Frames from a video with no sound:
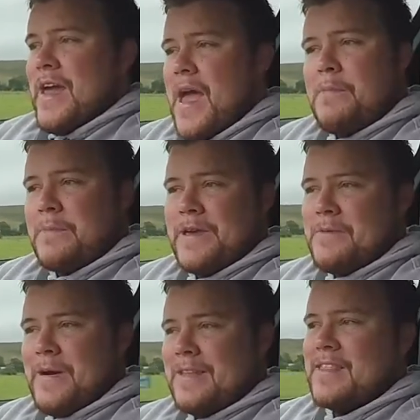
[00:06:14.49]
happy
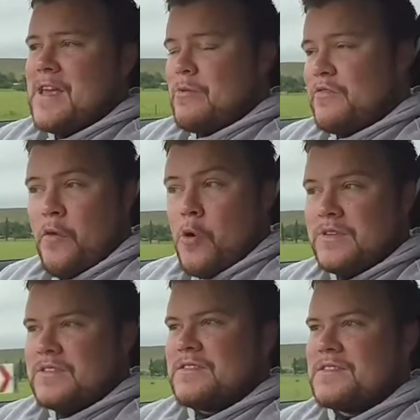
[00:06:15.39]
about their
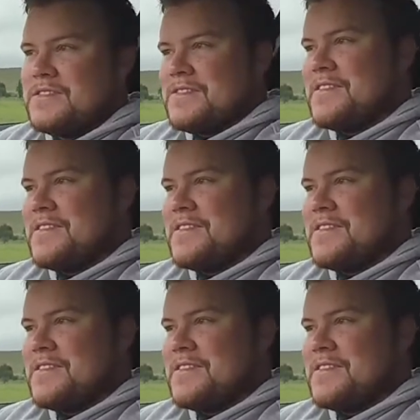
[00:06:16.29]
performance